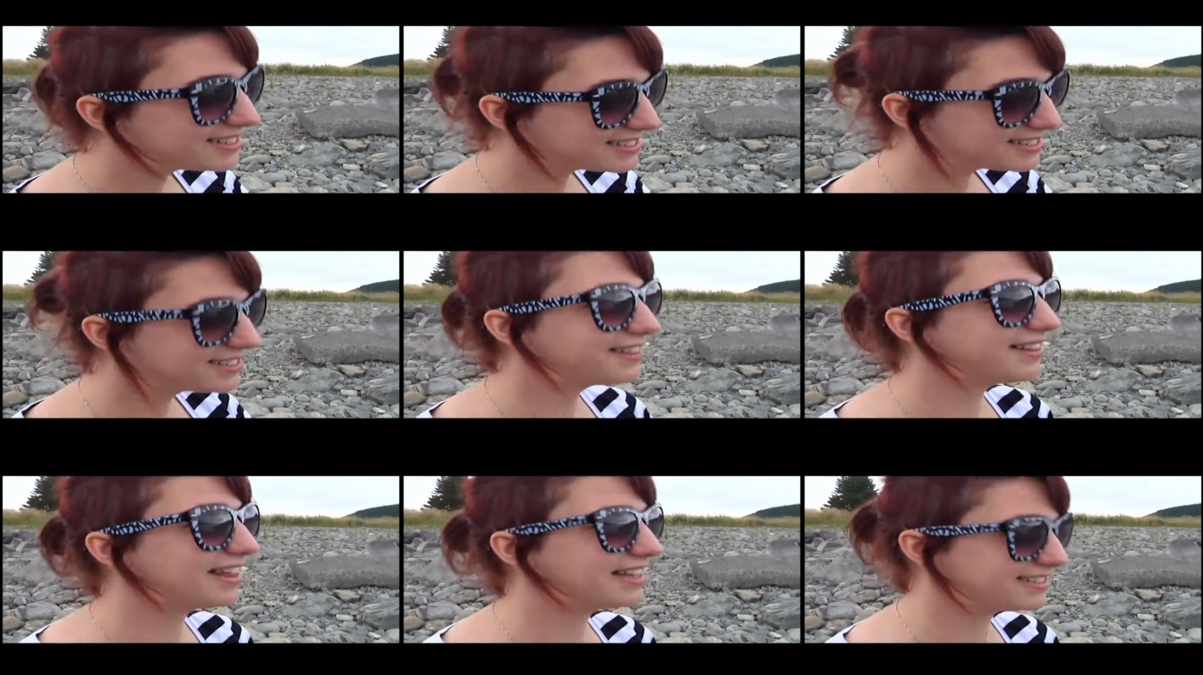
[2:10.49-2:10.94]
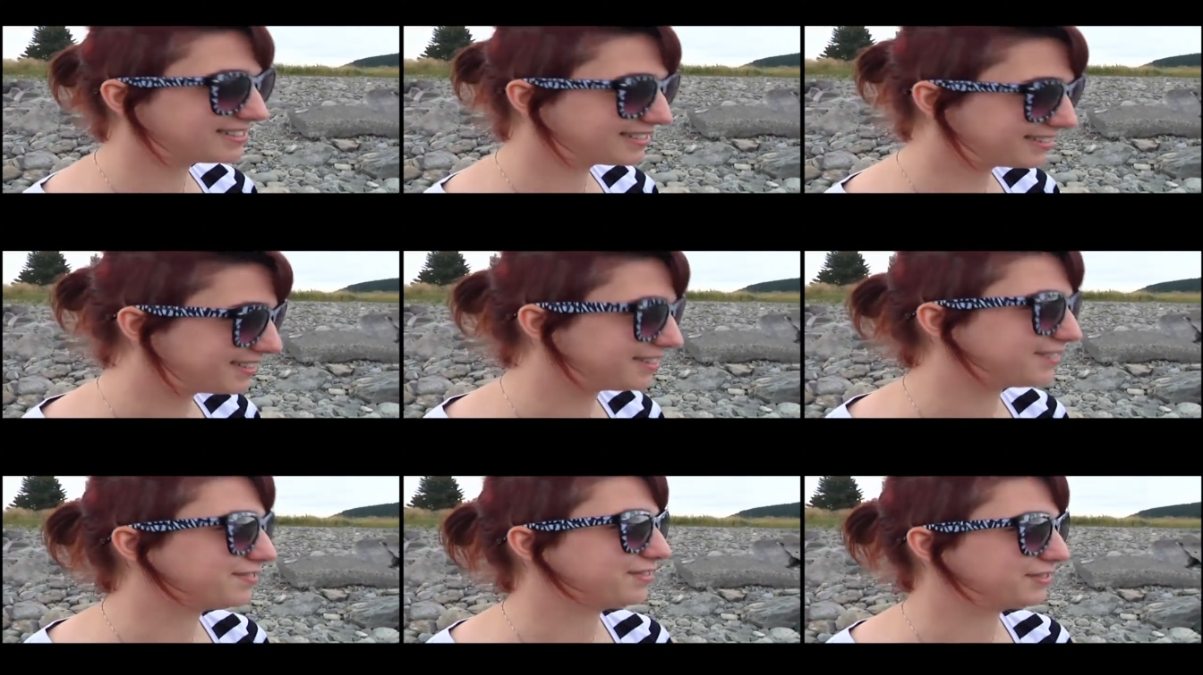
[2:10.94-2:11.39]
So that's the
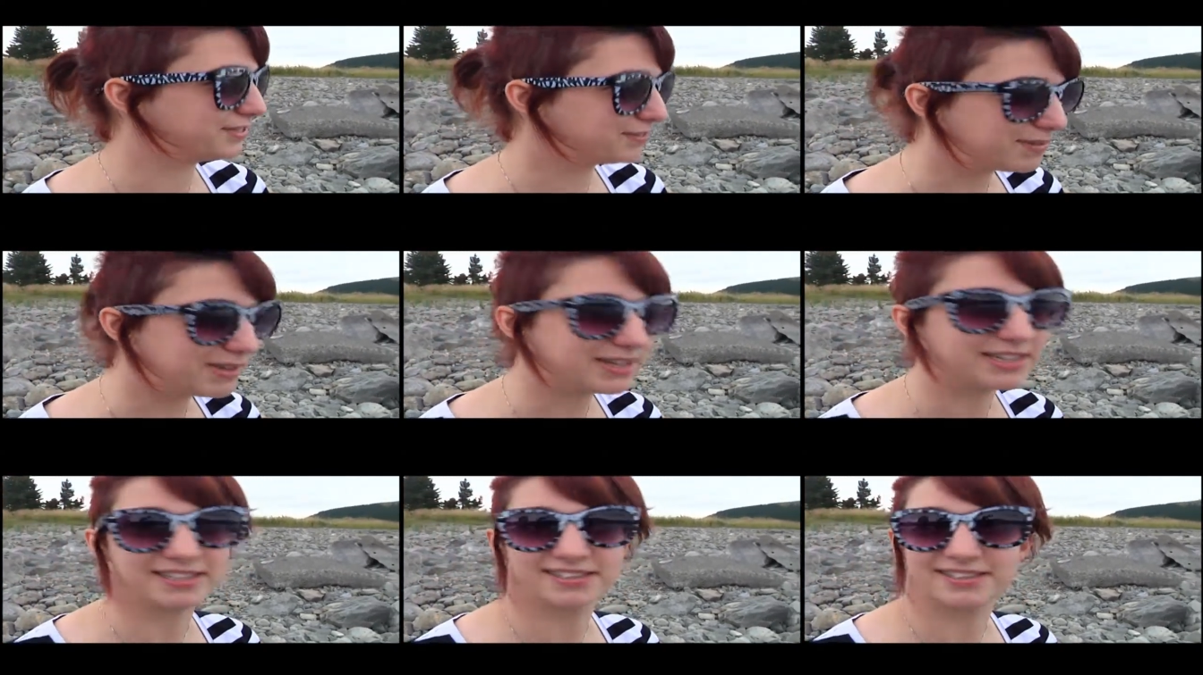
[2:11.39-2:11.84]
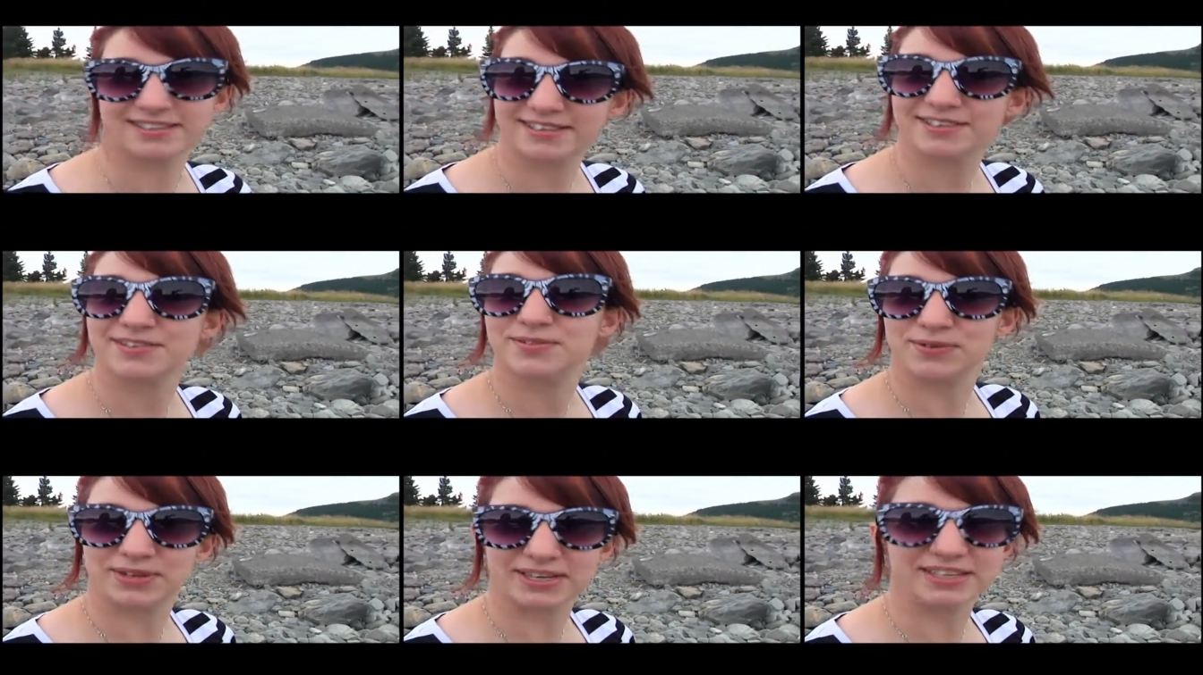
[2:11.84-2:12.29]
difference. We
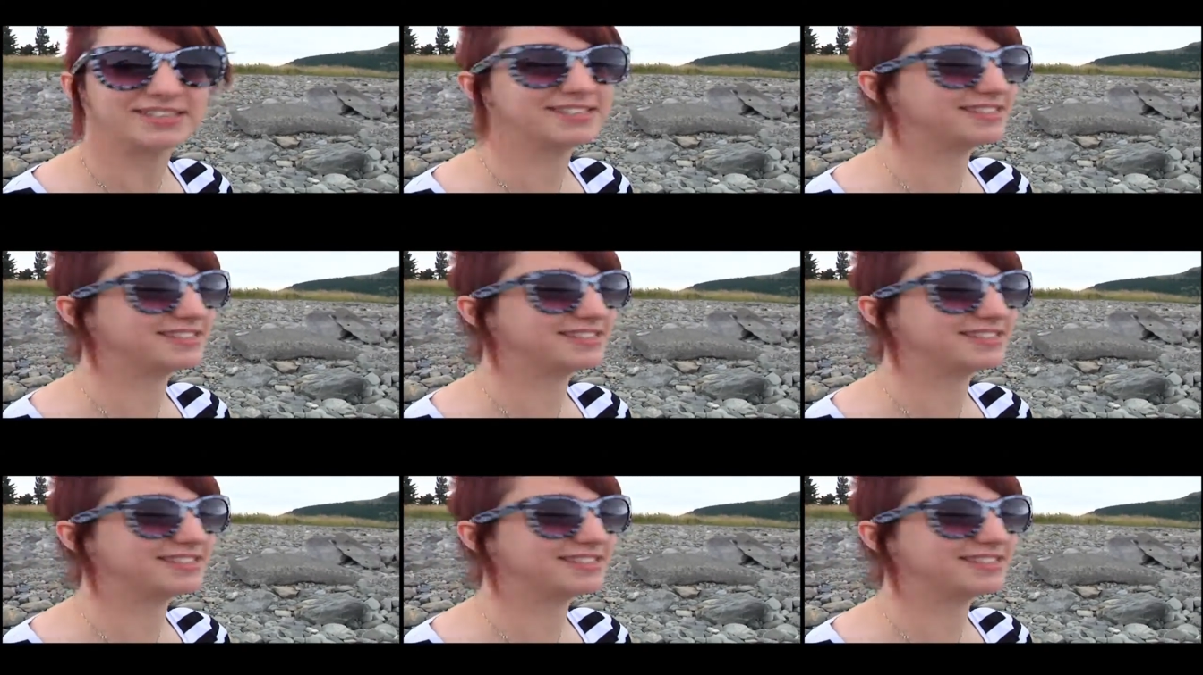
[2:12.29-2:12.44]
can we can